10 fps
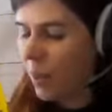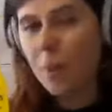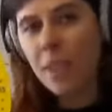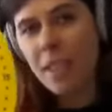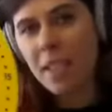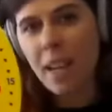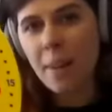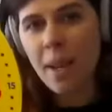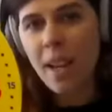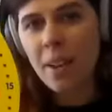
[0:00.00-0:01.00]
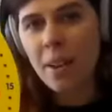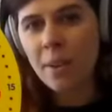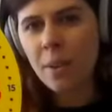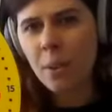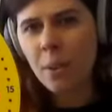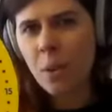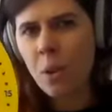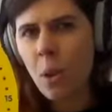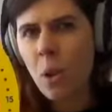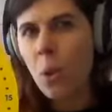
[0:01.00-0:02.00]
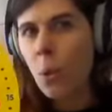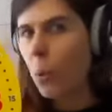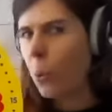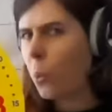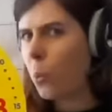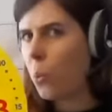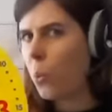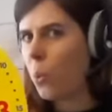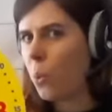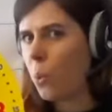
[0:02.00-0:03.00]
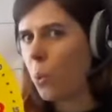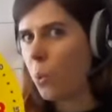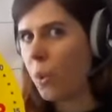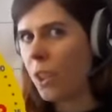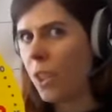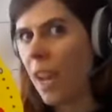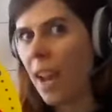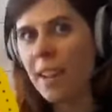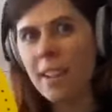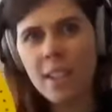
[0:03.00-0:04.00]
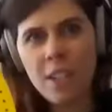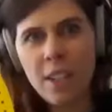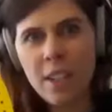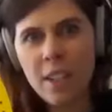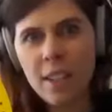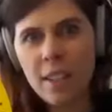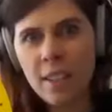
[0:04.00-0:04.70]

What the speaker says: What's the time now? Ooh, challenging.